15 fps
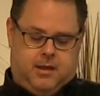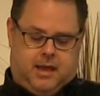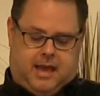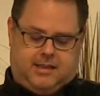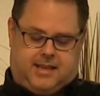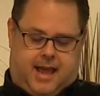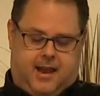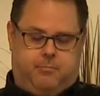
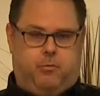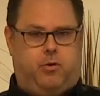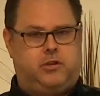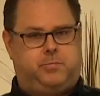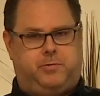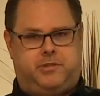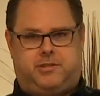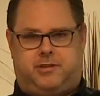he's had
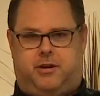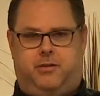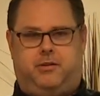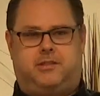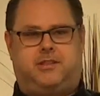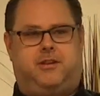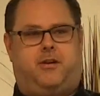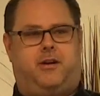multiple
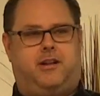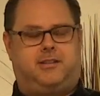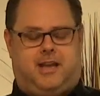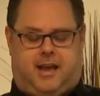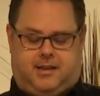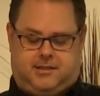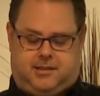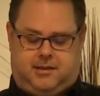strokes and heart
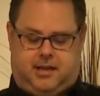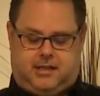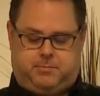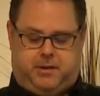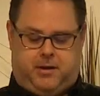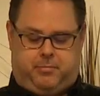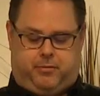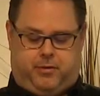attacks, and he's
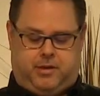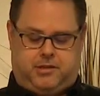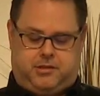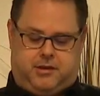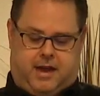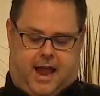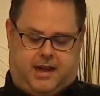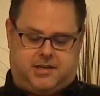been a
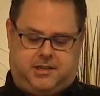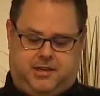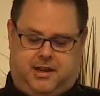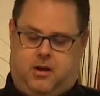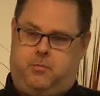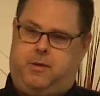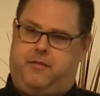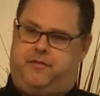preacher actually
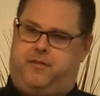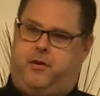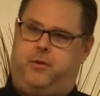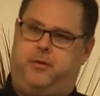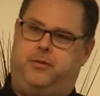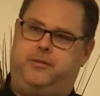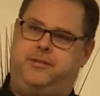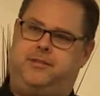on my
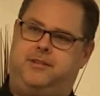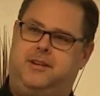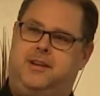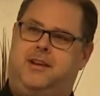phone.